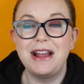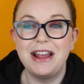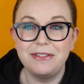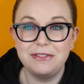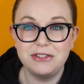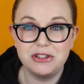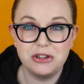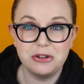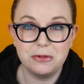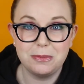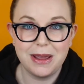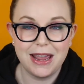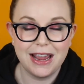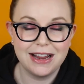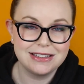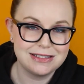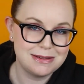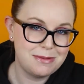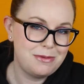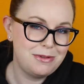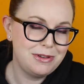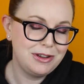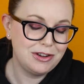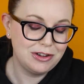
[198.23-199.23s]
have 2 bags.
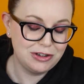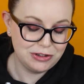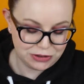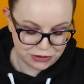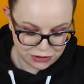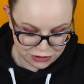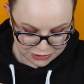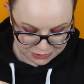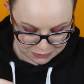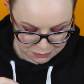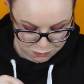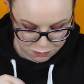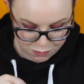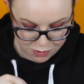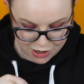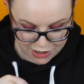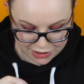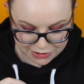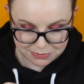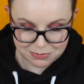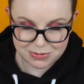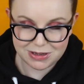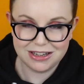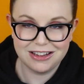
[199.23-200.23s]
I'm only going to show you
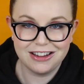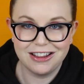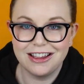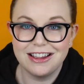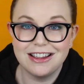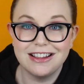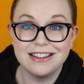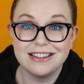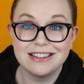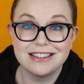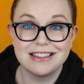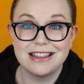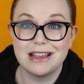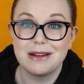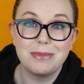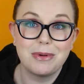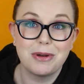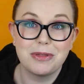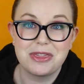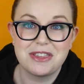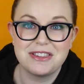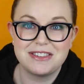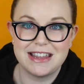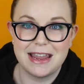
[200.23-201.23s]
one because they're
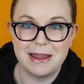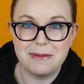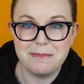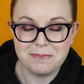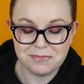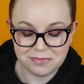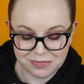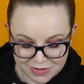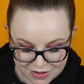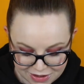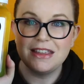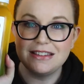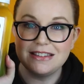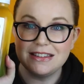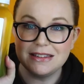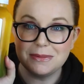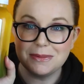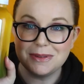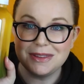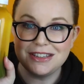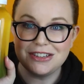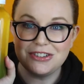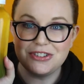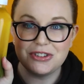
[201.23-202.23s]
both the same. This is
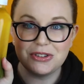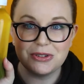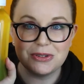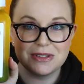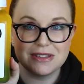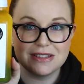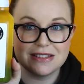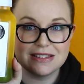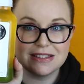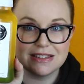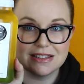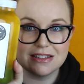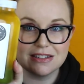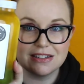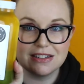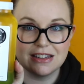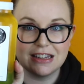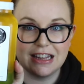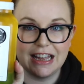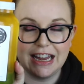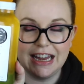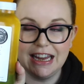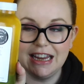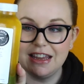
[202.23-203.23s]
what the juices look
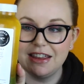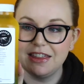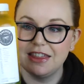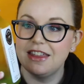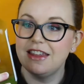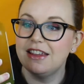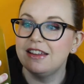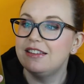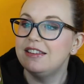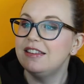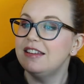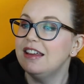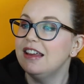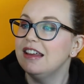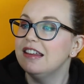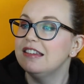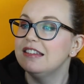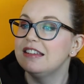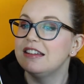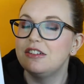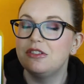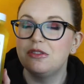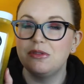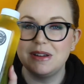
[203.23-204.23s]
like. This
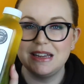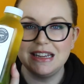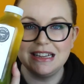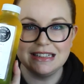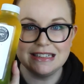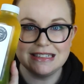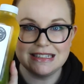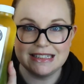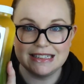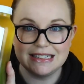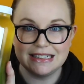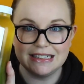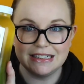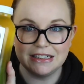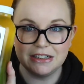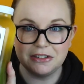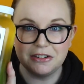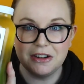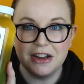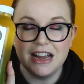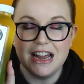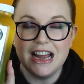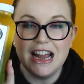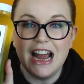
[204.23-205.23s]
is greens
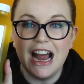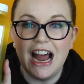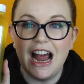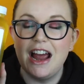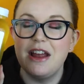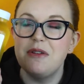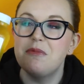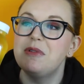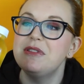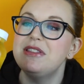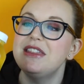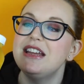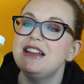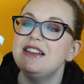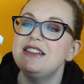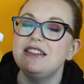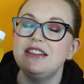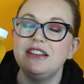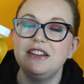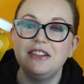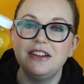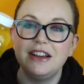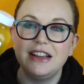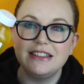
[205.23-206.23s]
2, and what they do
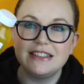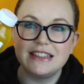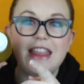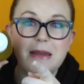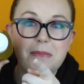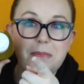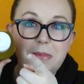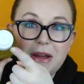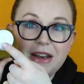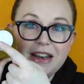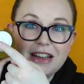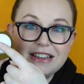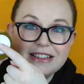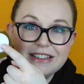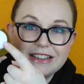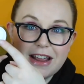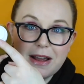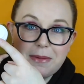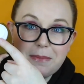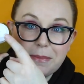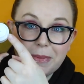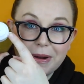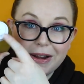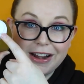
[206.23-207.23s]
is they put a
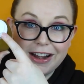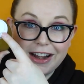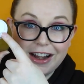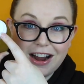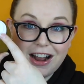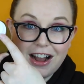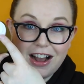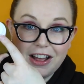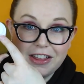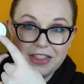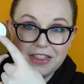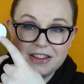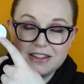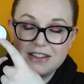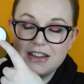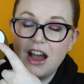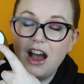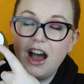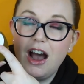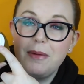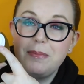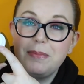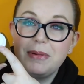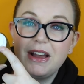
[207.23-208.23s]
number on the
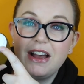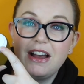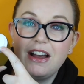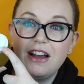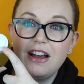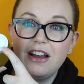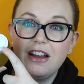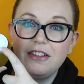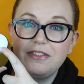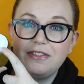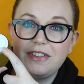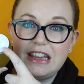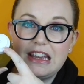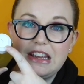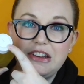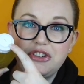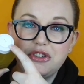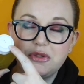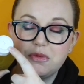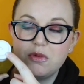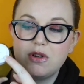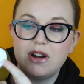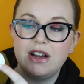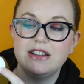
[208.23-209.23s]
top of
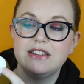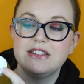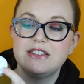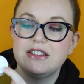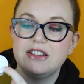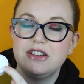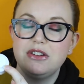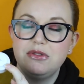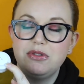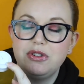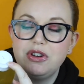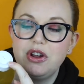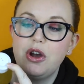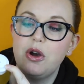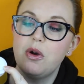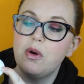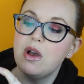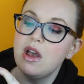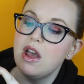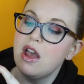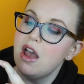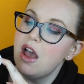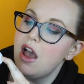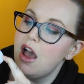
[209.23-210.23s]
each one so you know